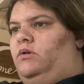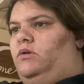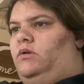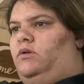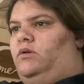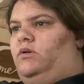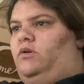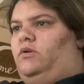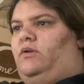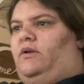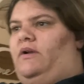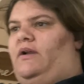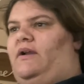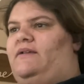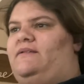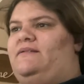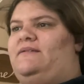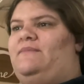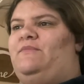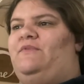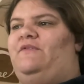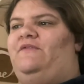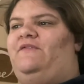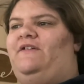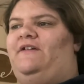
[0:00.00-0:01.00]
Hold on, guys. I'm
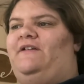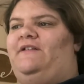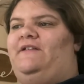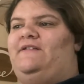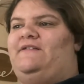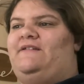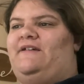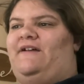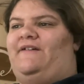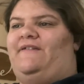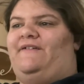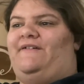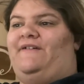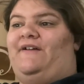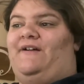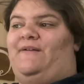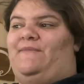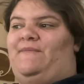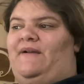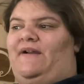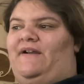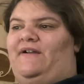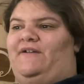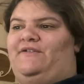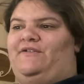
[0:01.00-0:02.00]
gonna figure this out and I'll come
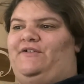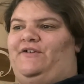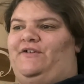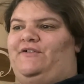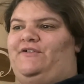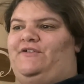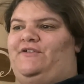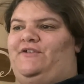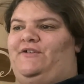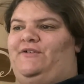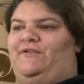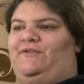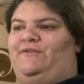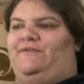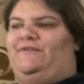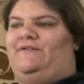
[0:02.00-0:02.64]
back and talk to you